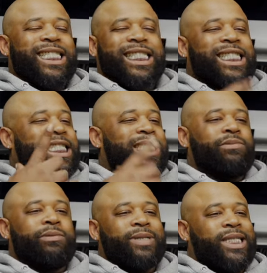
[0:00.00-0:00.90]
Couldn't
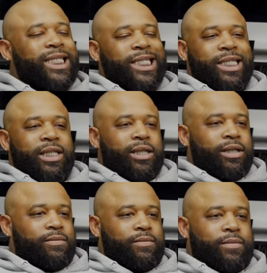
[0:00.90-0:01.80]
open my shit.
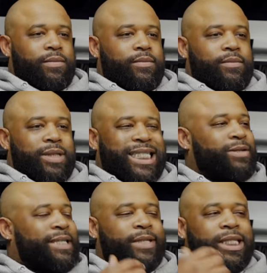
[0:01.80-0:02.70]
I
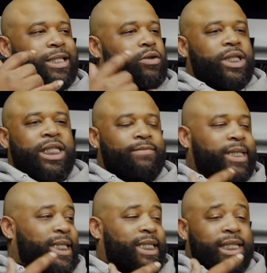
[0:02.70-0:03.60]
rapped the whole time
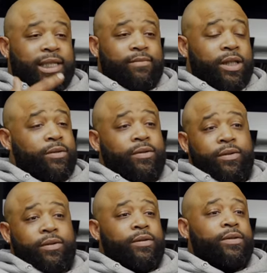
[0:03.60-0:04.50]
like this, bro.
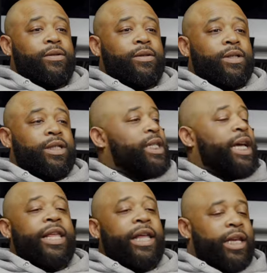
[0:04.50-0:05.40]

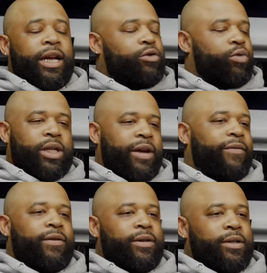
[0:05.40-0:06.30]
And nothing else was
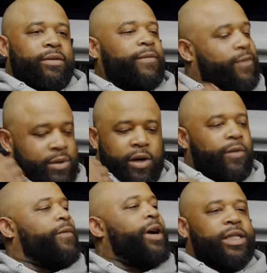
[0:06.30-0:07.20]
different. Still
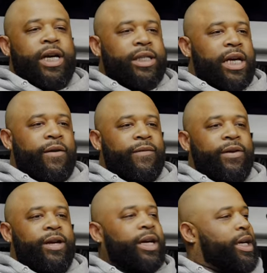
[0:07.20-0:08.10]
fresh-ass
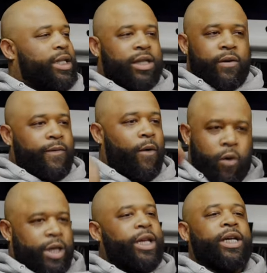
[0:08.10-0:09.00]
outfit. Still
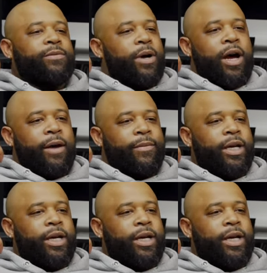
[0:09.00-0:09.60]
40 niggas behind me.